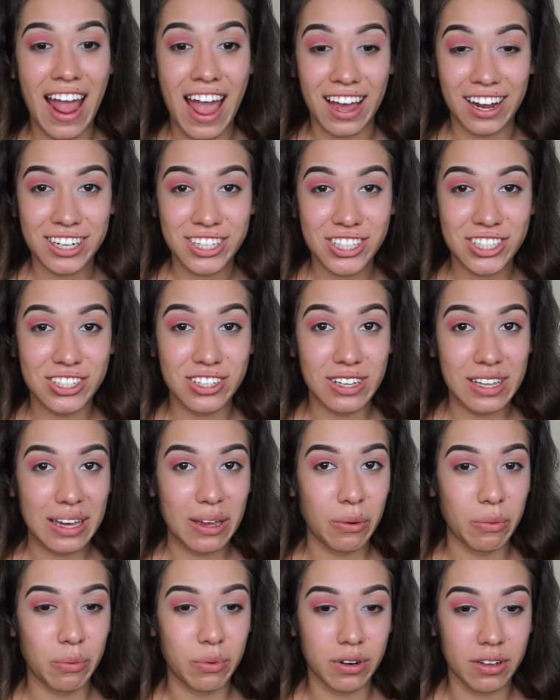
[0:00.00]

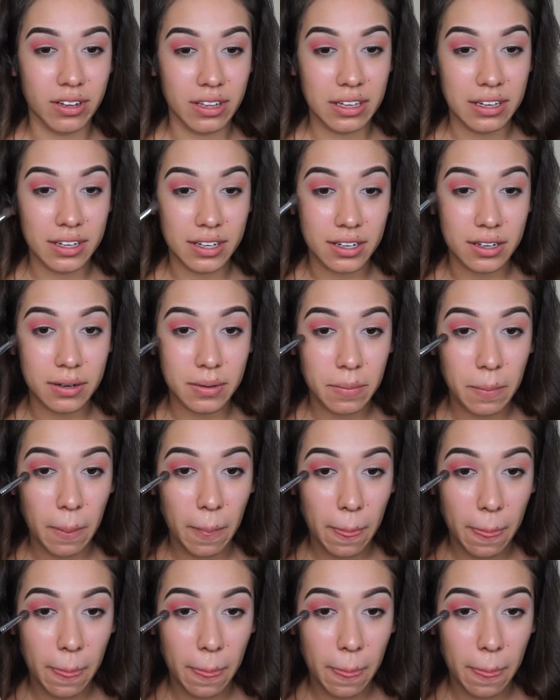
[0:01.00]
actually really good.